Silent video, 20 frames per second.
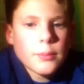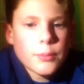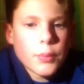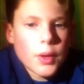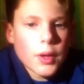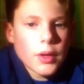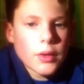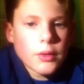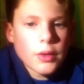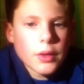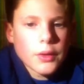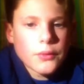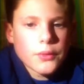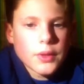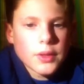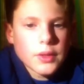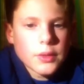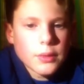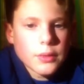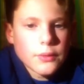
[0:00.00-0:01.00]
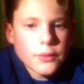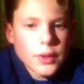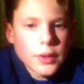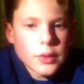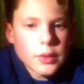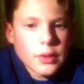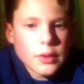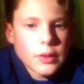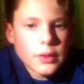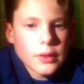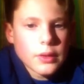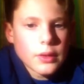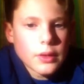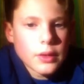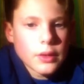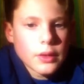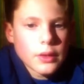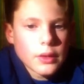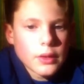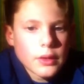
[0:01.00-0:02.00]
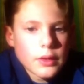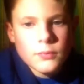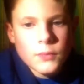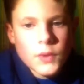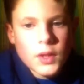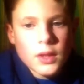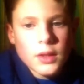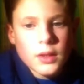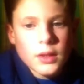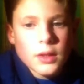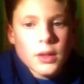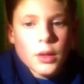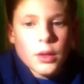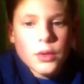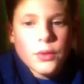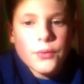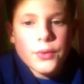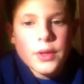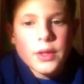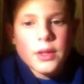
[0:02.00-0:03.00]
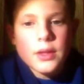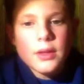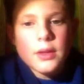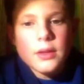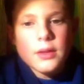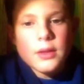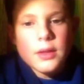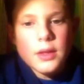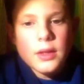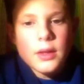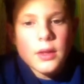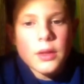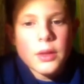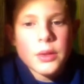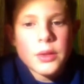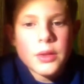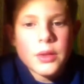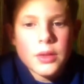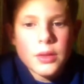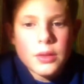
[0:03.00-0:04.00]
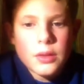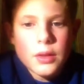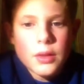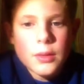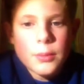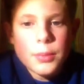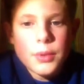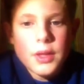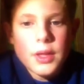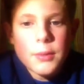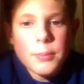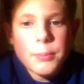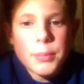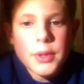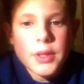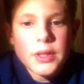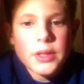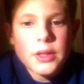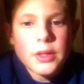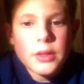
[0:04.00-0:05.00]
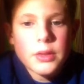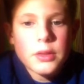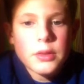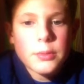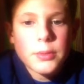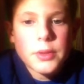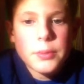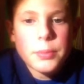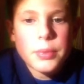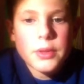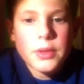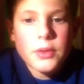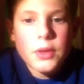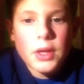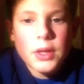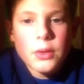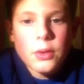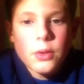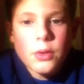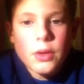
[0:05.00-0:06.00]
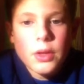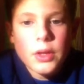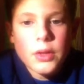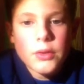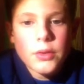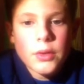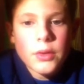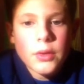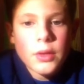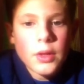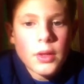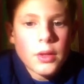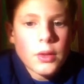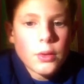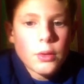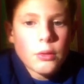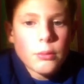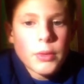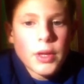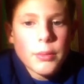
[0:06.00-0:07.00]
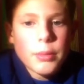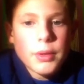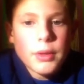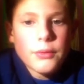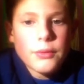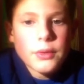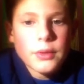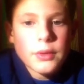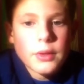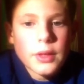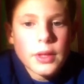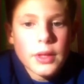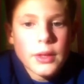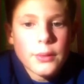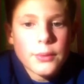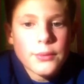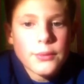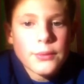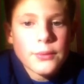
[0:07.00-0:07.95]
but a great thing to invest in. Last thing you're going to need, guys, is going to be a bench, something to put your angle grinder on, or maybe even your lathe.